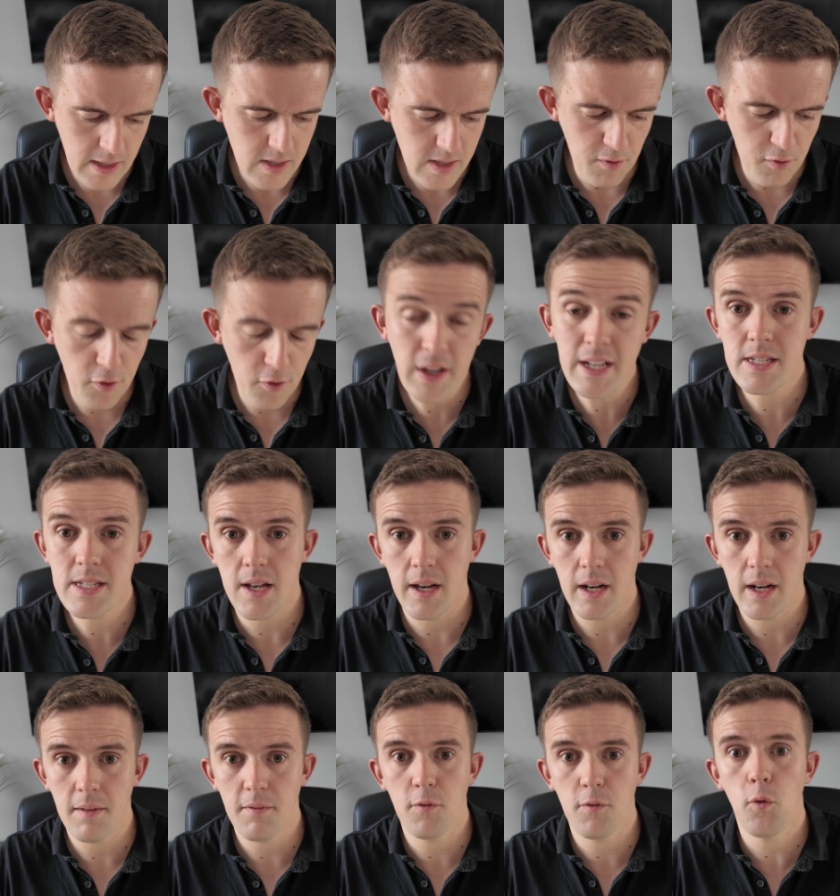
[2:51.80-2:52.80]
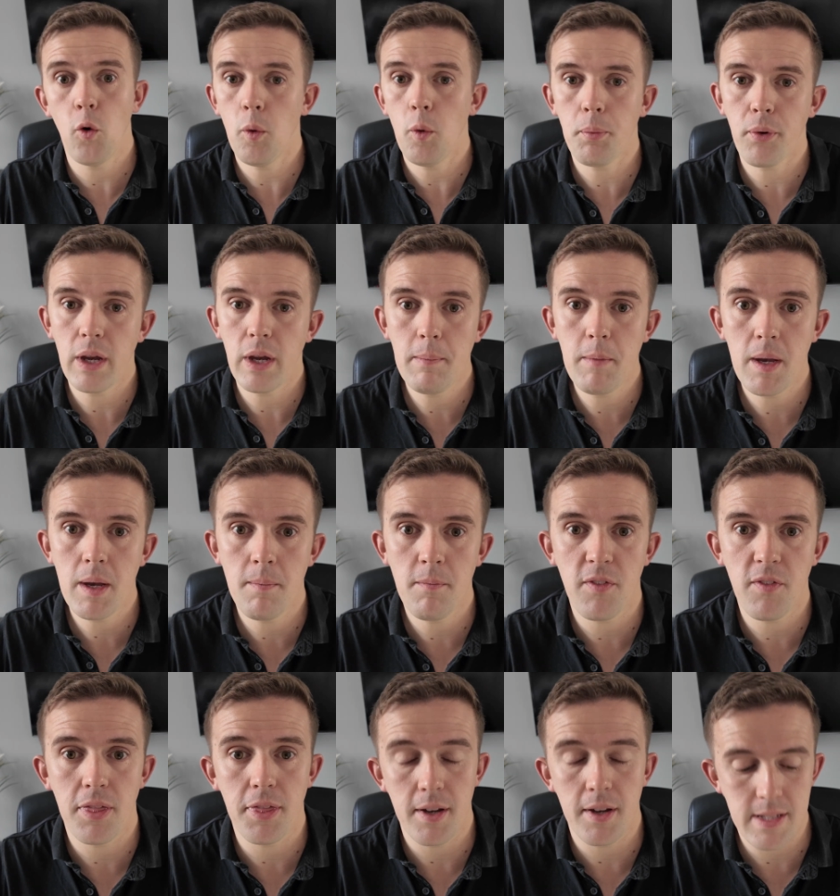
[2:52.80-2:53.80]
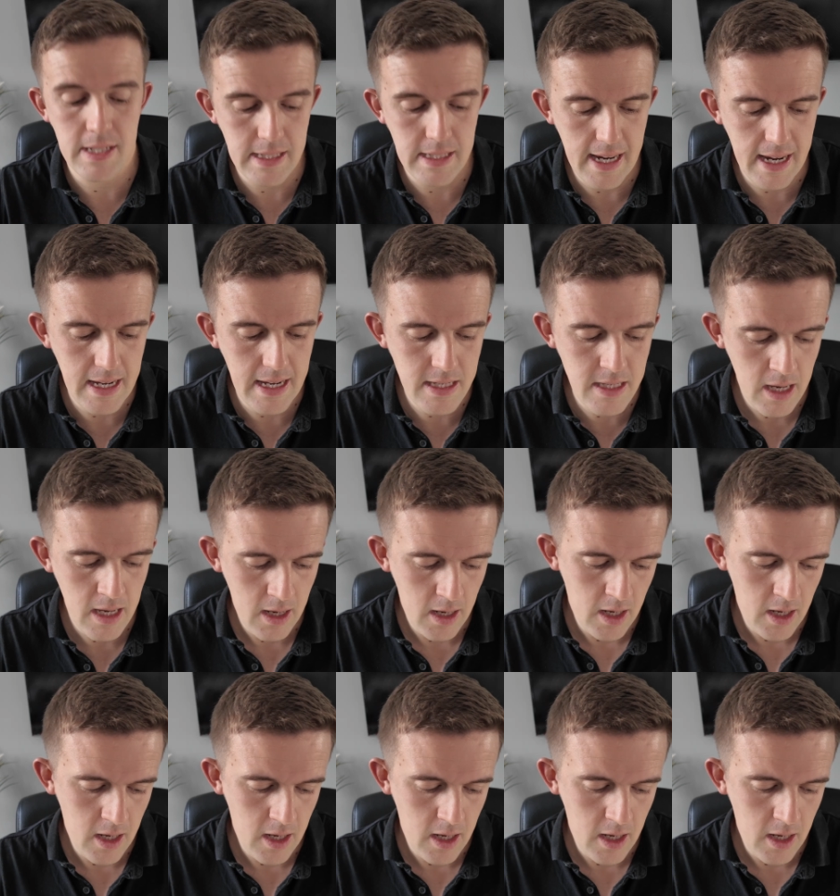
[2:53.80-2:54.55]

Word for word: there's a free sign up for premium for 30 days.